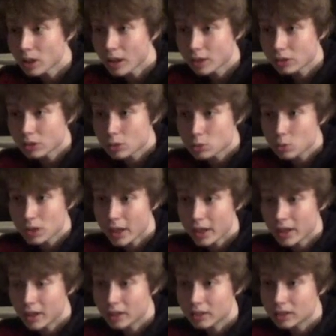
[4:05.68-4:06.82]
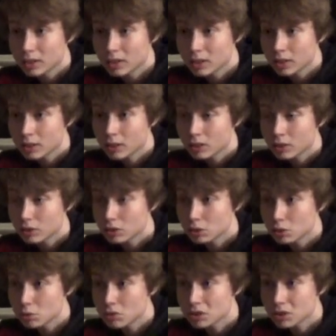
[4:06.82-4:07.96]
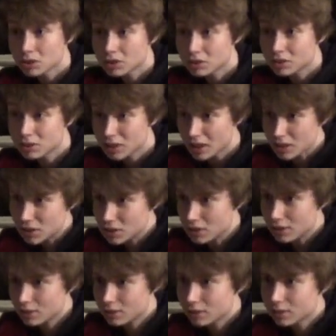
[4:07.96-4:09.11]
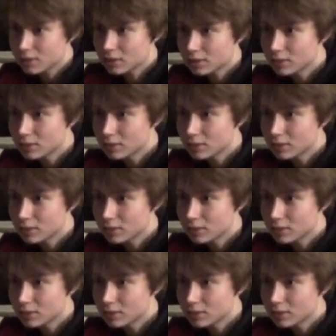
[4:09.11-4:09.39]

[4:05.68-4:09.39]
I do that? Do the dishes.